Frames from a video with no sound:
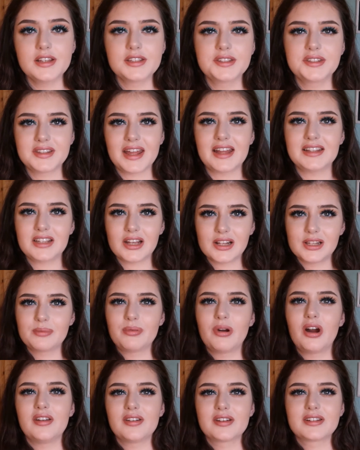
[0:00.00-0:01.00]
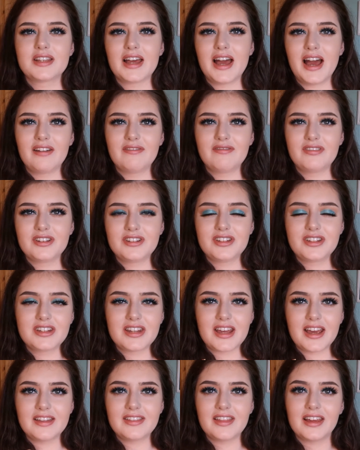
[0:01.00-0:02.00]
So that's all the products I have for you
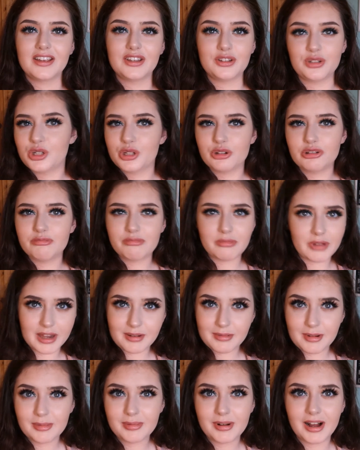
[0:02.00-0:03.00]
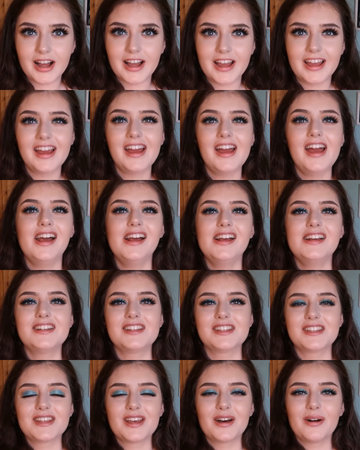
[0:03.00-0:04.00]
today that YouTube made me buy.
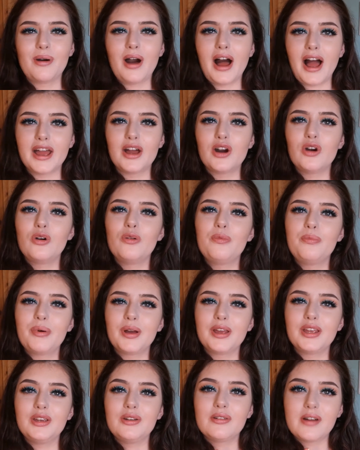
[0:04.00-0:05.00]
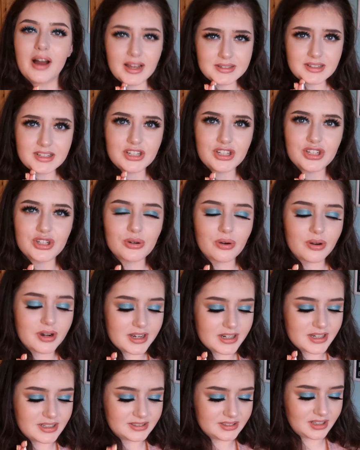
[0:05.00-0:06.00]
So I hope you guys
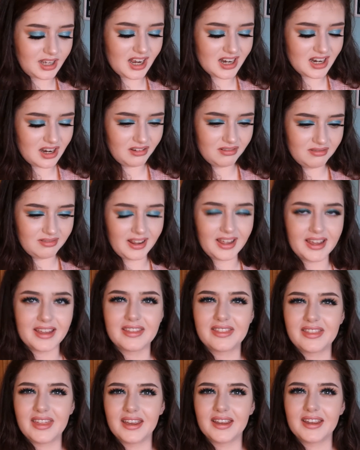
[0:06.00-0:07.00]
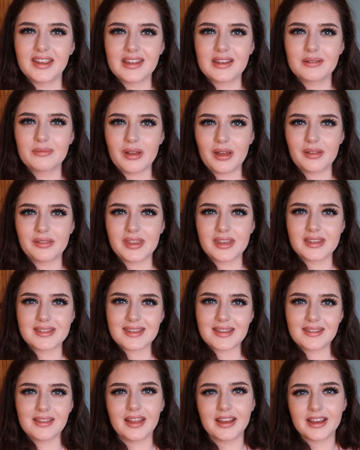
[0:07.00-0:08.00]
enjoyed. I love like thinking about this
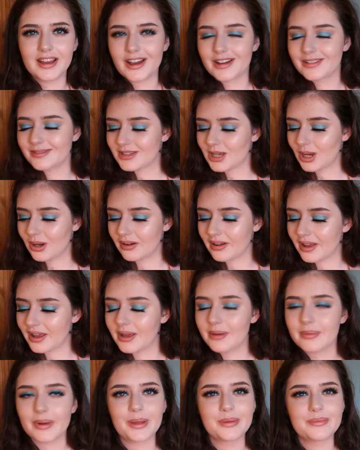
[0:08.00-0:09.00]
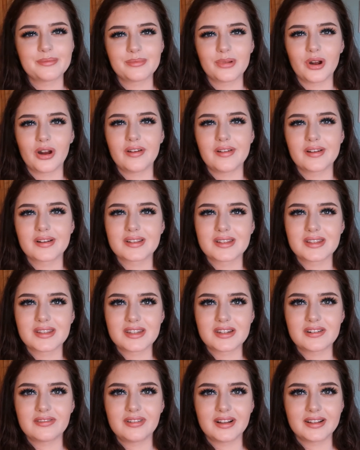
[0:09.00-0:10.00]
and like talking about products and
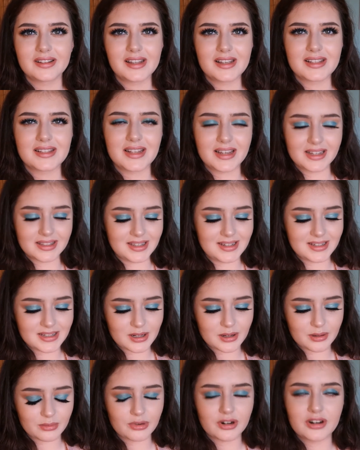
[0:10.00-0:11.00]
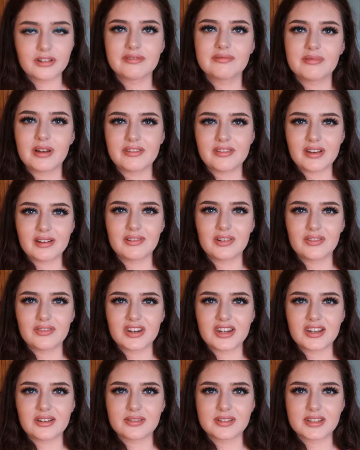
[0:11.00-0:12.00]
stuff like this. Like these are one of my favorite
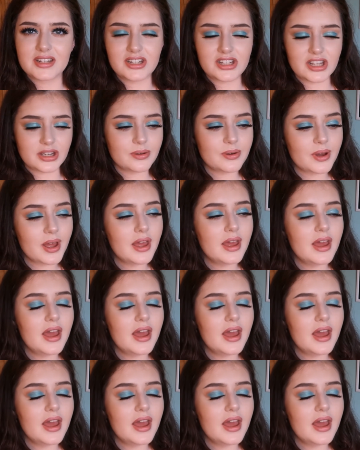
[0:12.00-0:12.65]
videos to do.